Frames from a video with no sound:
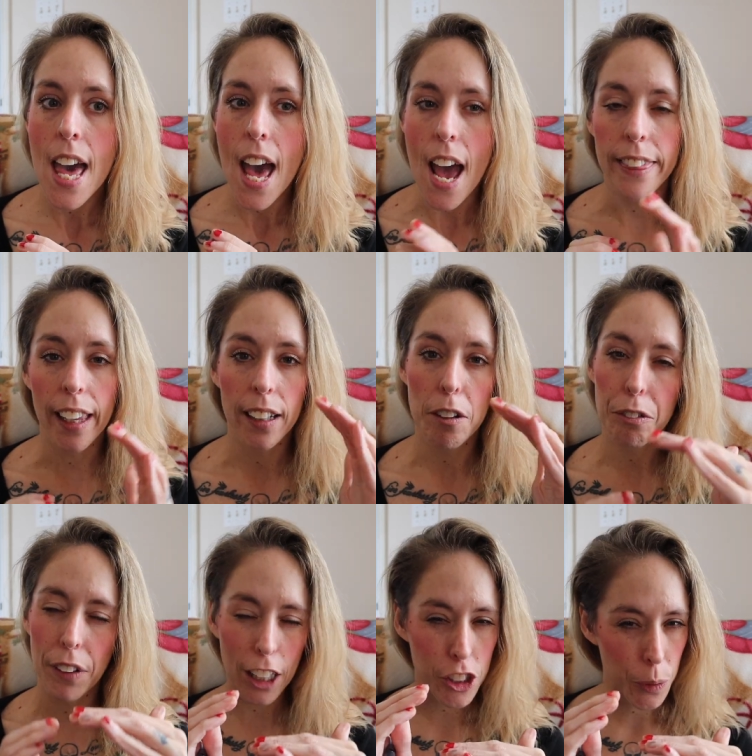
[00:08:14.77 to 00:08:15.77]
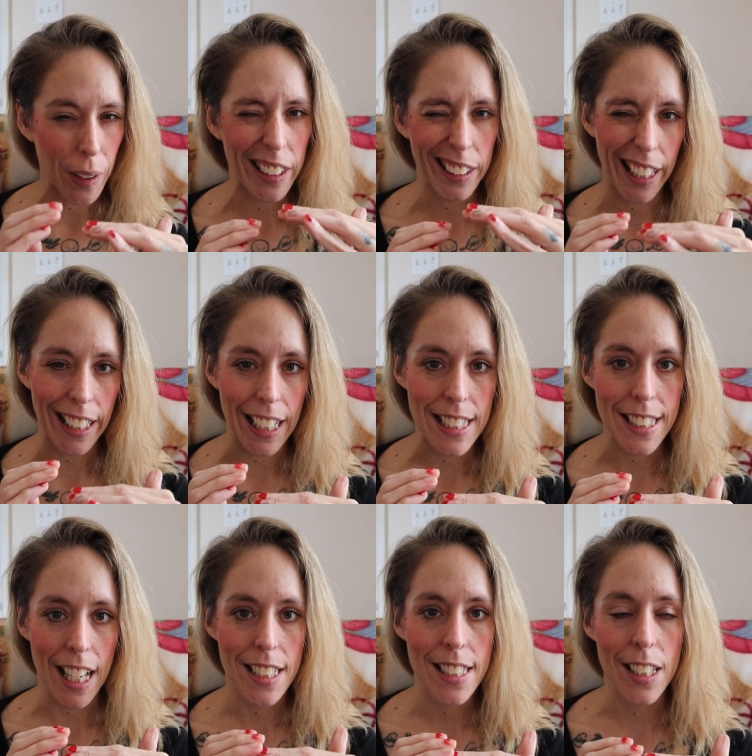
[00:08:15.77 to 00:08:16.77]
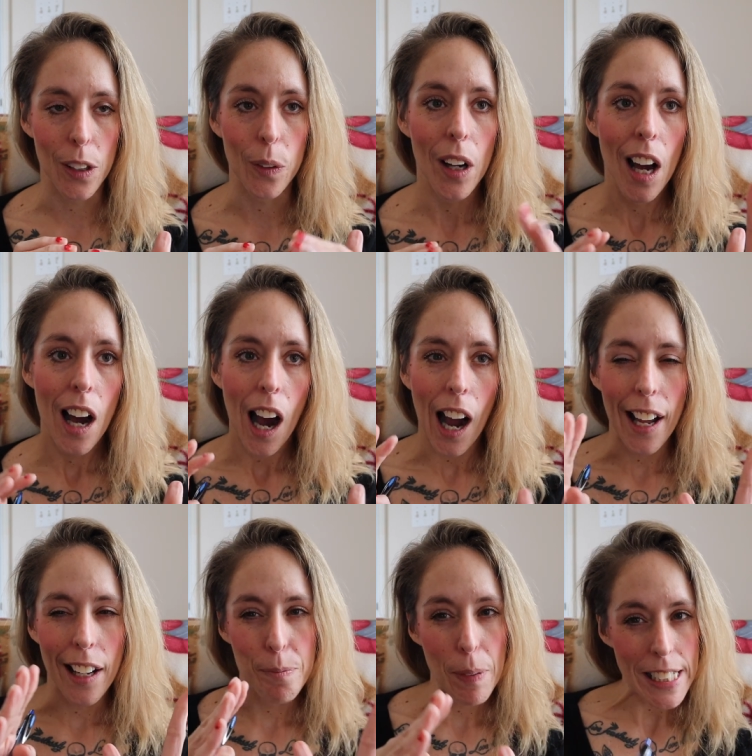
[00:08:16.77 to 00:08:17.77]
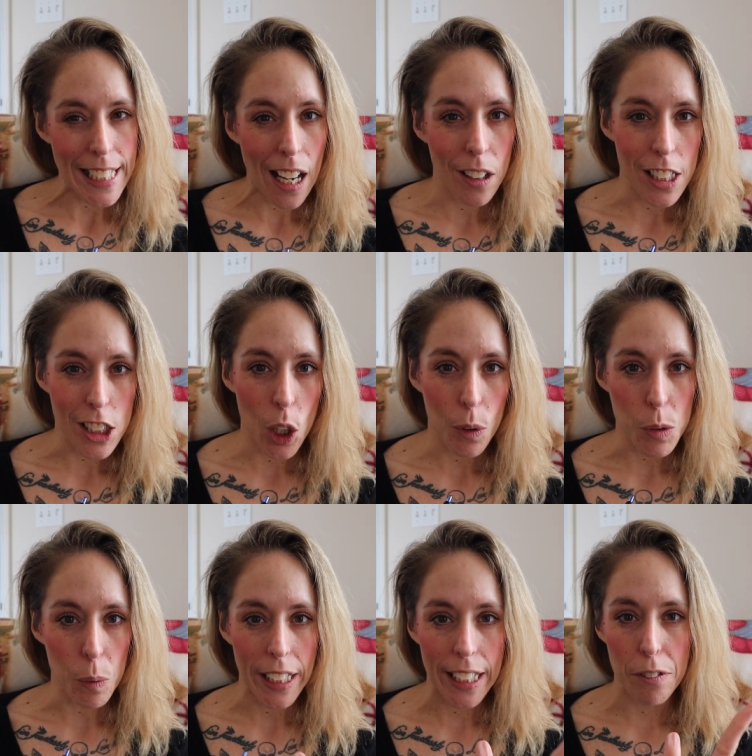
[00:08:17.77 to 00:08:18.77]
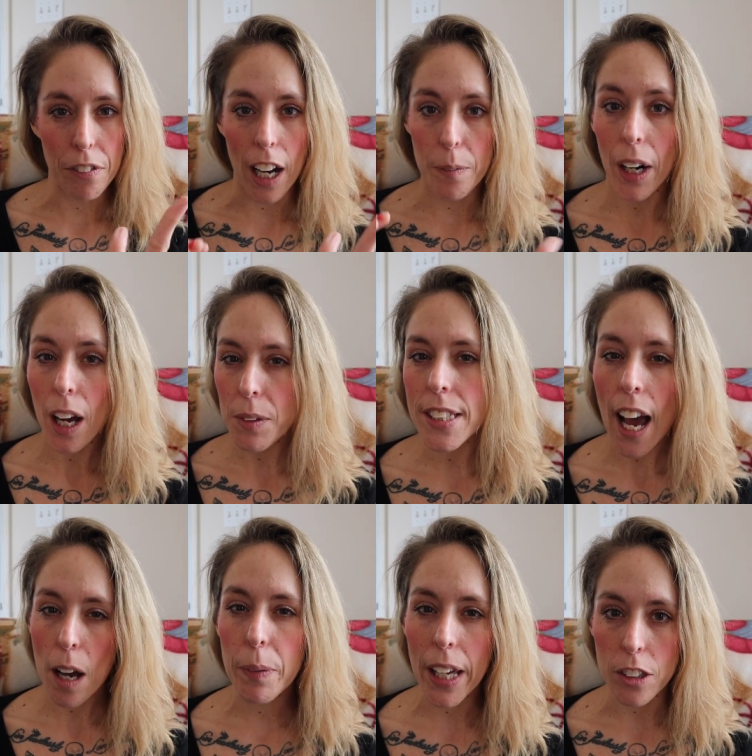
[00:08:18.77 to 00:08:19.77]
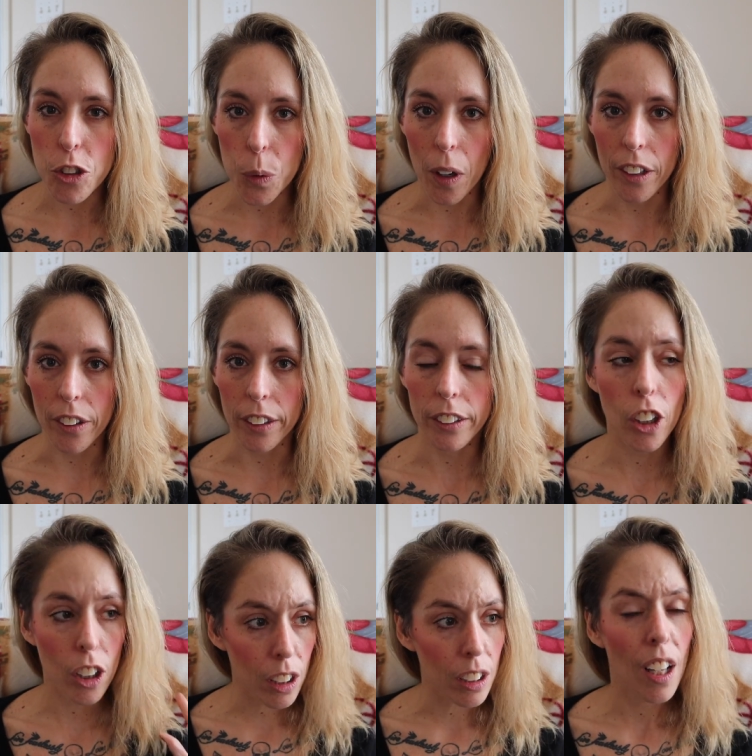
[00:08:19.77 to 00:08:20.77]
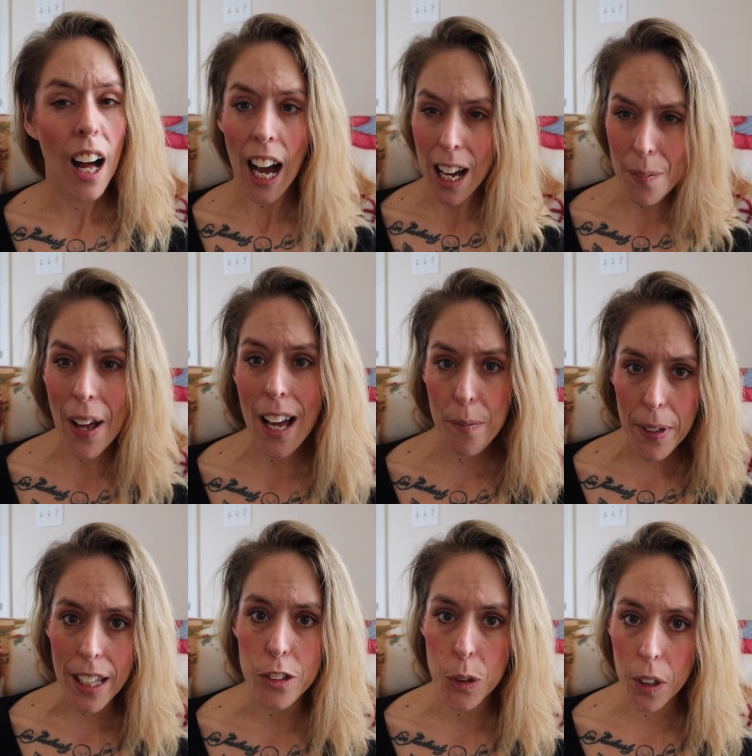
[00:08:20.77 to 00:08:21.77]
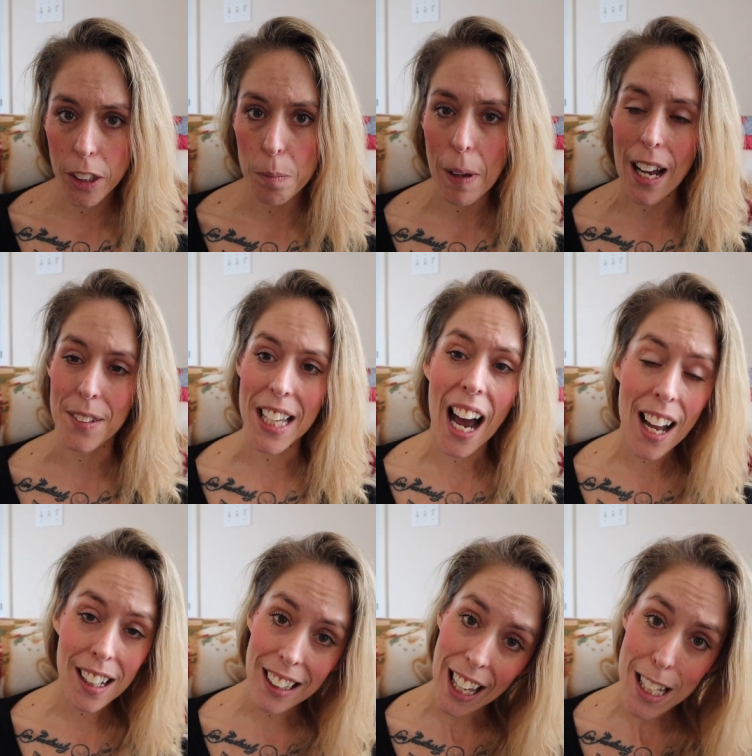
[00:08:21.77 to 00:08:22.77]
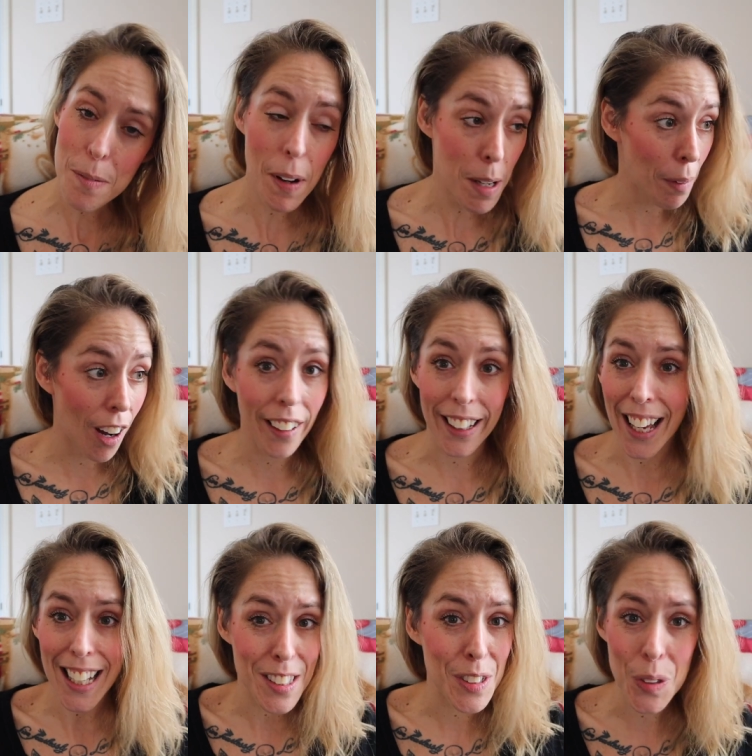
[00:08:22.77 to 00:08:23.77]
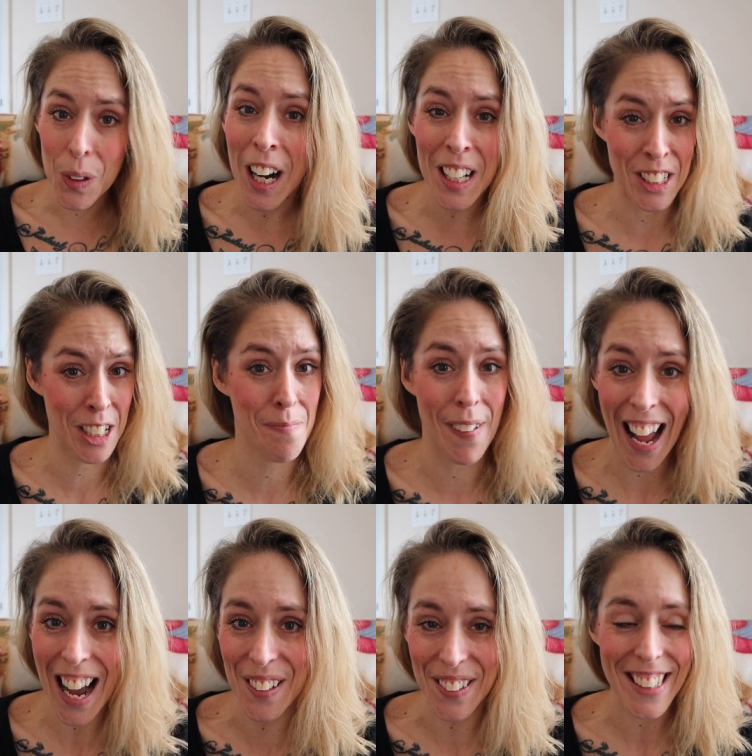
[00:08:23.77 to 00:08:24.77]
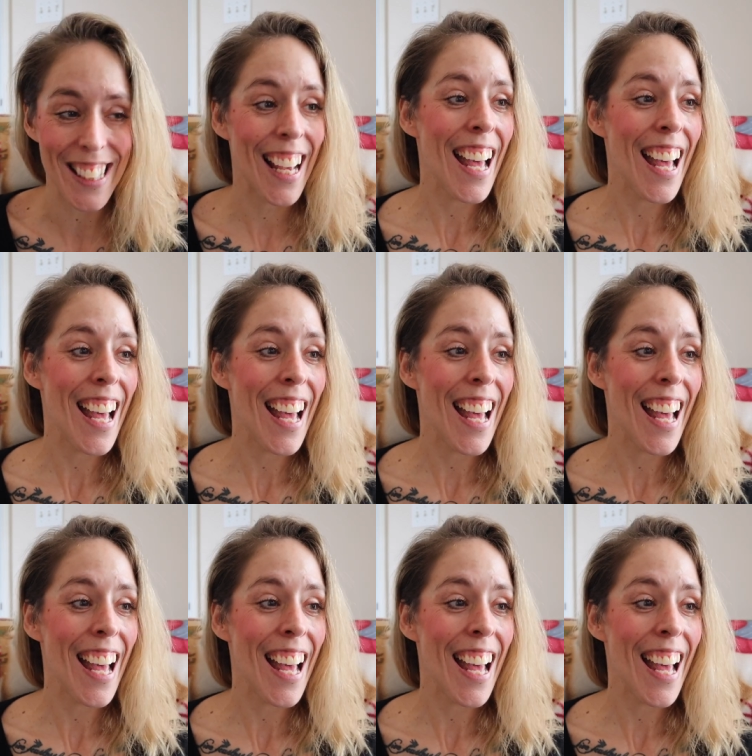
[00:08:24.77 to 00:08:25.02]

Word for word: and then fluctuated, like I said. So I had been down as low as one eighty-five, but I was happy at two hundred. Girl, I'm happy at two hundred pounds. I like my body at two hundred pounds.